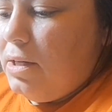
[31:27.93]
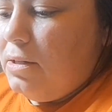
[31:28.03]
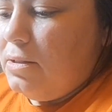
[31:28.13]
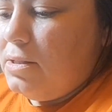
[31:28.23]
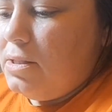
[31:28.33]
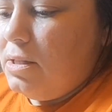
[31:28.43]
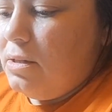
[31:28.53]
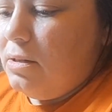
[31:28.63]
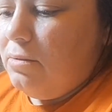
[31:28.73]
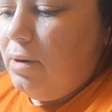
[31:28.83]
the
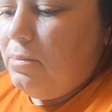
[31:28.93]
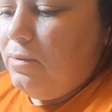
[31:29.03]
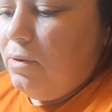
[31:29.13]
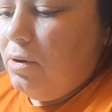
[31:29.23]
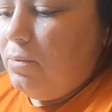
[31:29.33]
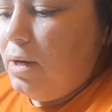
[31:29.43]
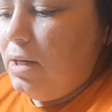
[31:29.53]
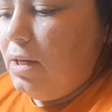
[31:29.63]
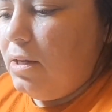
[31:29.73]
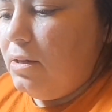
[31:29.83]
bride sick right
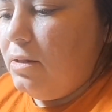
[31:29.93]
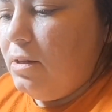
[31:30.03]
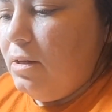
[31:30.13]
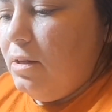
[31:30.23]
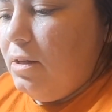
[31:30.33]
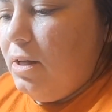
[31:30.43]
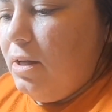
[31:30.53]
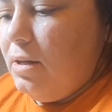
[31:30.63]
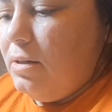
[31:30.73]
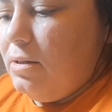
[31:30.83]
before her wedding,
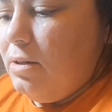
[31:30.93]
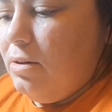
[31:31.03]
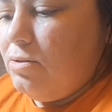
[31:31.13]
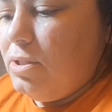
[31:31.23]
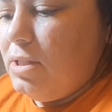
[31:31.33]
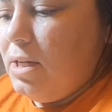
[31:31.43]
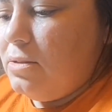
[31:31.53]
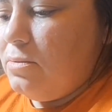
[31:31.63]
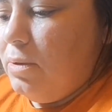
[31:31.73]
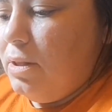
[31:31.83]
and,
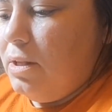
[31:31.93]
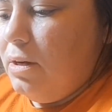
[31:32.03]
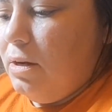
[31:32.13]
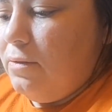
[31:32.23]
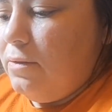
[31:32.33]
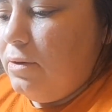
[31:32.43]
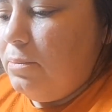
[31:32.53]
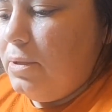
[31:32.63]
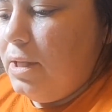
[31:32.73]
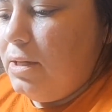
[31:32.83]
you know, just takes one
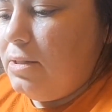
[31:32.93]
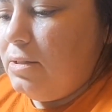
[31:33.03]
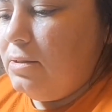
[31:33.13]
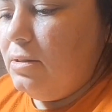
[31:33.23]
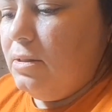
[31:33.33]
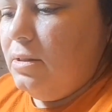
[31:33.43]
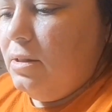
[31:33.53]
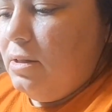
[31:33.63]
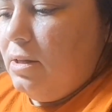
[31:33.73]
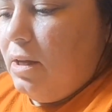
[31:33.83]
thing off of her
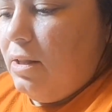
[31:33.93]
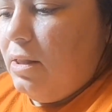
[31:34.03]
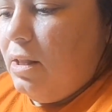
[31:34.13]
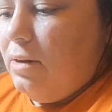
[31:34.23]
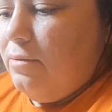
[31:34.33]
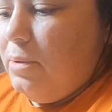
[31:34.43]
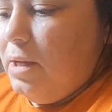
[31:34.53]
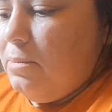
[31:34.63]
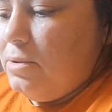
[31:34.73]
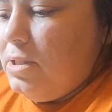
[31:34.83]
plate. I
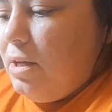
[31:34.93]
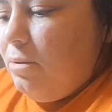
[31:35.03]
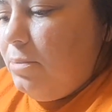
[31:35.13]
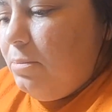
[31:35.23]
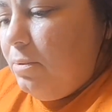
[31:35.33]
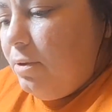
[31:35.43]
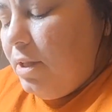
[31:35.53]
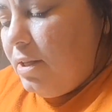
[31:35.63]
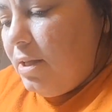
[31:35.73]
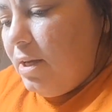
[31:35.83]
love being able to
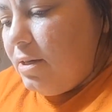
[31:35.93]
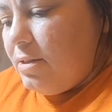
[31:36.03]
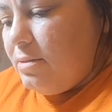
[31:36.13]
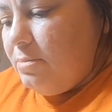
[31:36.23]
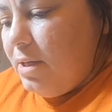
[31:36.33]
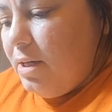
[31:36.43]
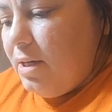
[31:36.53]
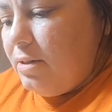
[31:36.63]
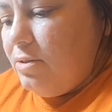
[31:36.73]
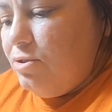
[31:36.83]
help people like that
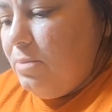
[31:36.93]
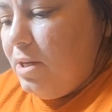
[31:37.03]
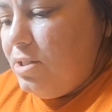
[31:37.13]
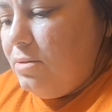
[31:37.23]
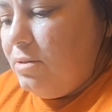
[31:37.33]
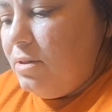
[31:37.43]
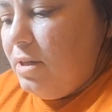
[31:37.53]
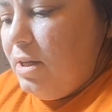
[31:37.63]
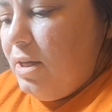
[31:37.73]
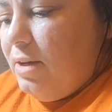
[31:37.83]
because, man, could you
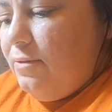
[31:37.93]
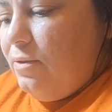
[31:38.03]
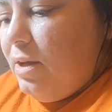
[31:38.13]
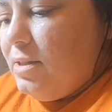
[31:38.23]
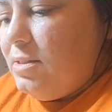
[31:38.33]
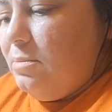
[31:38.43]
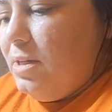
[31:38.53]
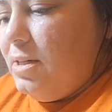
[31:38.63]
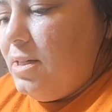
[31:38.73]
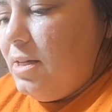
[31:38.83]
imagine
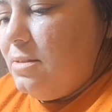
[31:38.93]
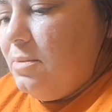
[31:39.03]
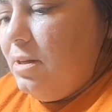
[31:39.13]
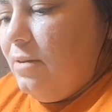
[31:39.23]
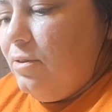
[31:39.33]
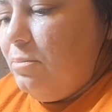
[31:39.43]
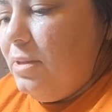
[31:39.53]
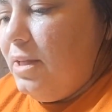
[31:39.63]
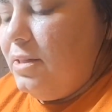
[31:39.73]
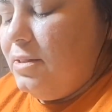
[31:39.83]
if you had somebody to take
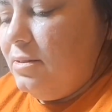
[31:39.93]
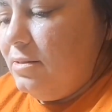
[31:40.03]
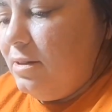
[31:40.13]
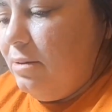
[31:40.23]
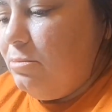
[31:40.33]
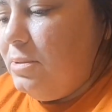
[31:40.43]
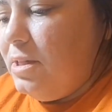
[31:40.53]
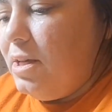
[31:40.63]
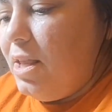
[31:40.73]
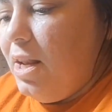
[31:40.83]
something off your plate?
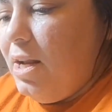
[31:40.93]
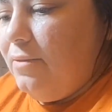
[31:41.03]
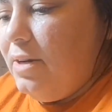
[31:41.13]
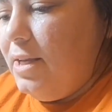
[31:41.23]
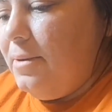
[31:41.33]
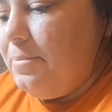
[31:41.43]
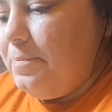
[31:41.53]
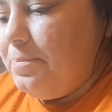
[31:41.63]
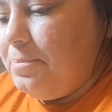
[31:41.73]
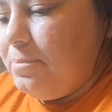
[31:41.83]
That would be
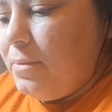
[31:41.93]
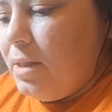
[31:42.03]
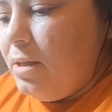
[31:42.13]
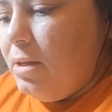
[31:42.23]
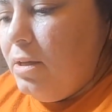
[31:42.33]
lovely.